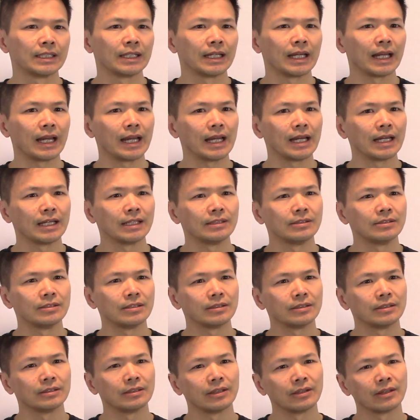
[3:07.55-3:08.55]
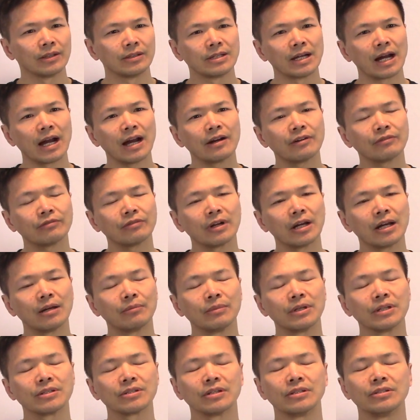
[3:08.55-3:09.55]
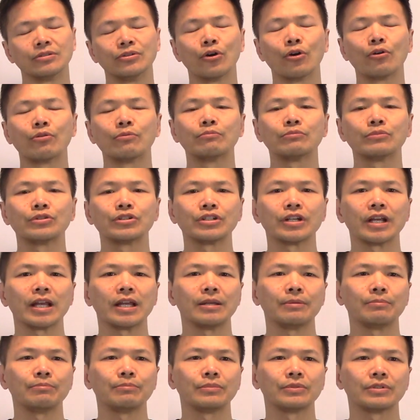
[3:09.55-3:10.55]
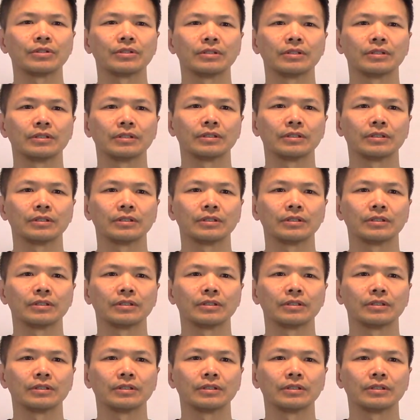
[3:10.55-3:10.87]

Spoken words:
And the diaphragm is a dome-shaped